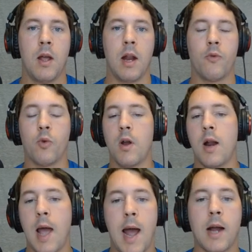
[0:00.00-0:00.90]
And if we're
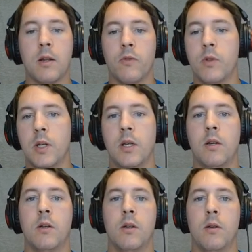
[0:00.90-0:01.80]
not actively
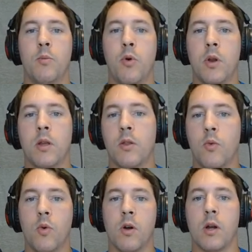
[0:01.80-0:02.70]
putting the
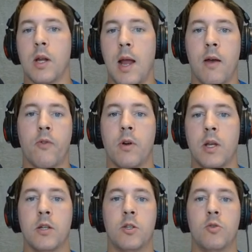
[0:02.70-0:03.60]
work and effort
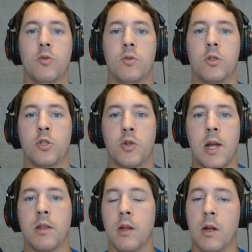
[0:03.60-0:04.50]
into
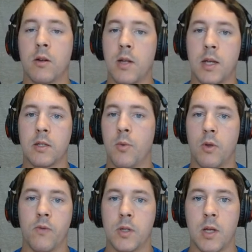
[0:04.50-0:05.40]
strengthening our testimony
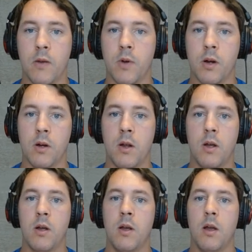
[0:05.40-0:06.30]
of the Savior
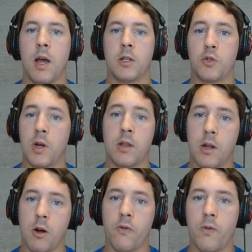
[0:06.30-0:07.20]
and
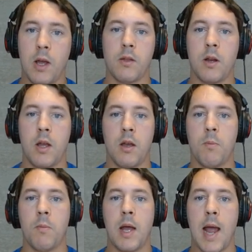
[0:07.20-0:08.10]
strengthening our faith in
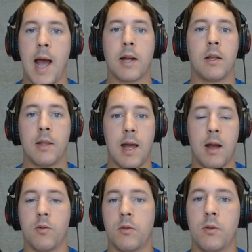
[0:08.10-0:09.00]
him and acting that
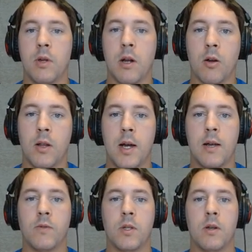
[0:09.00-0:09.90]
out in our lives,